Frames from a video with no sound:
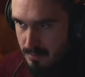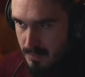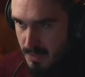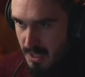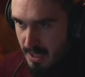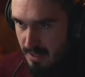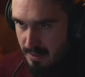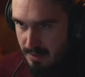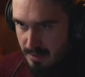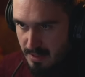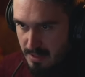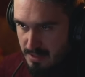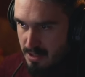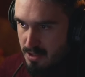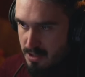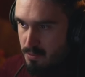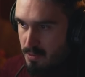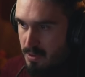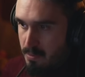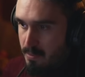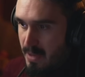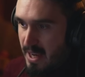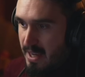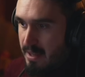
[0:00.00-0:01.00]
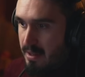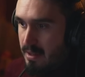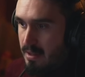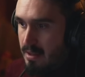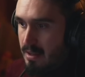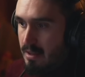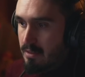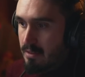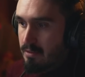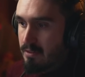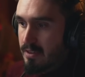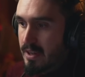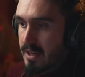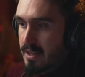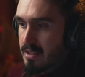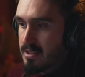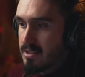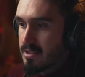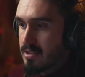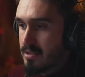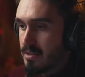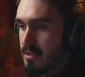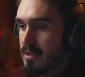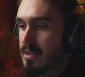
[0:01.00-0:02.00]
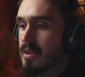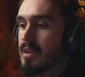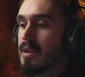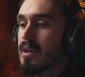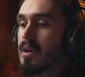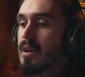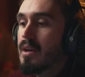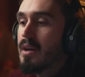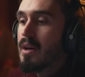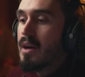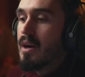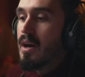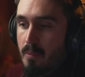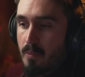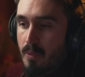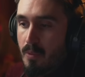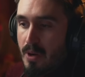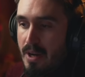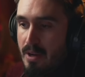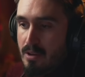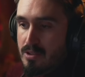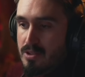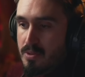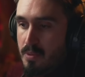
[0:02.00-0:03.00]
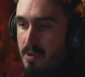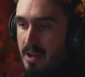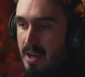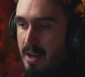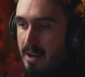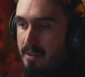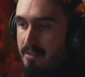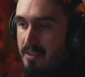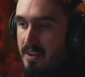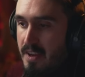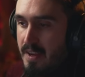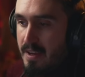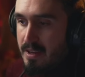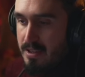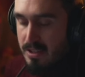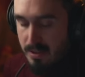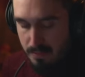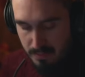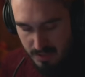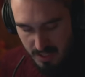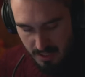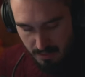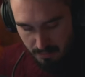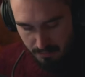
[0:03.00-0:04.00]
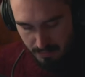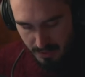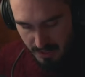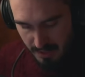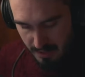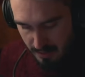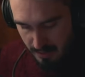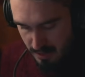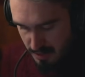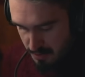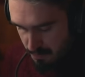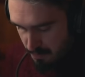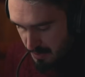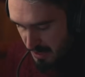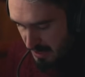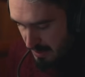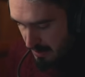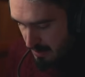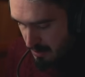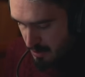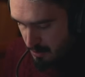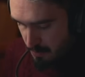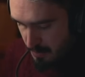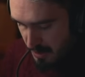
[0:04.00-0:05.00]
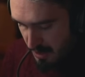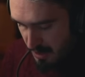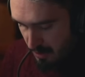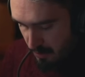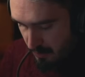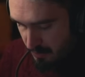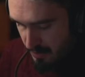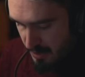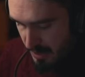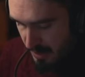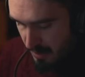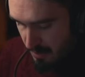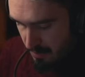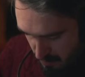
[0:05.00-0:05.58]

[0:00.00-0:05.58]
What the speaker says: And this is with my effects. What else do we have here? Some timpani. Let's play a little bit of that.